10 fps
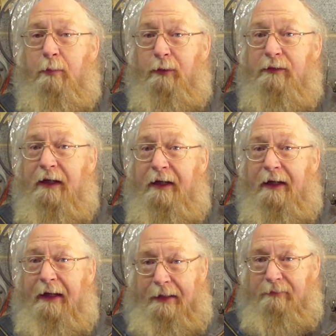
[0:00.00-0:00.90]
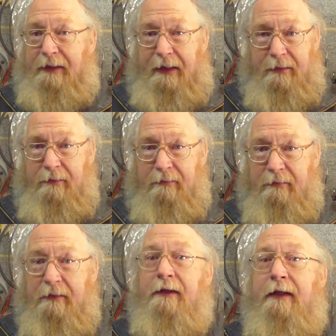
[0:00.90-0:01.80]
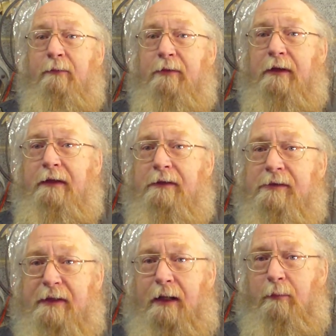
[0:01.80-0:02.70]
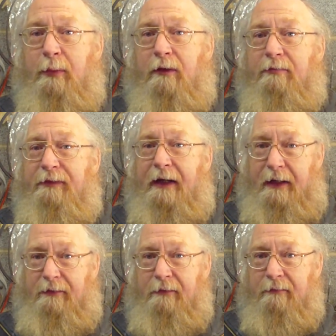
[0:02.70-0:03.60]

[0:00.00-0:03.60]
pull your hair out your head, it will take your scalp off your head.